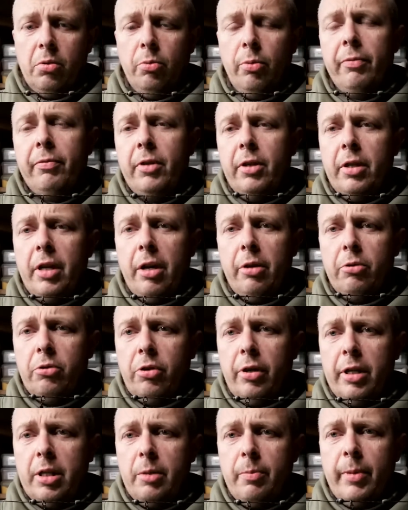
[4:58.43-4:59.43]
So with the no
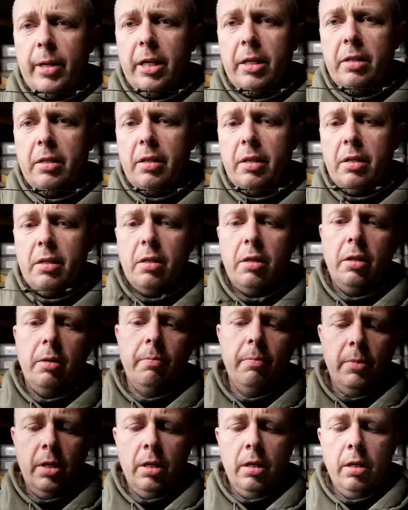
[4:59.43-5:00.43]
trace bead
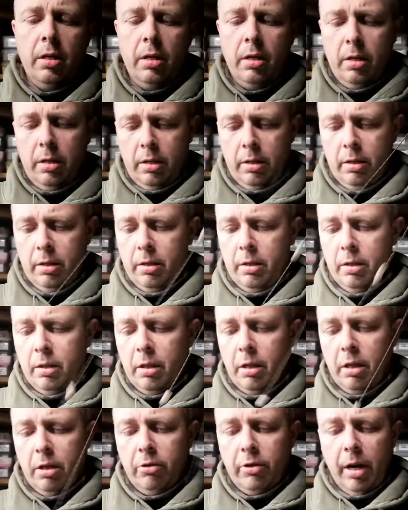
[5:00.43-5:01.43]
system,
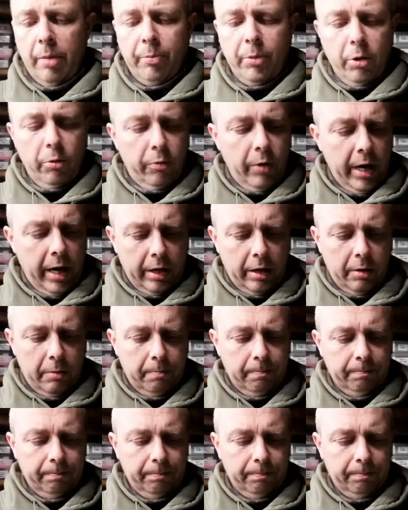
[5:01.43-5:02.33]
You grab the rig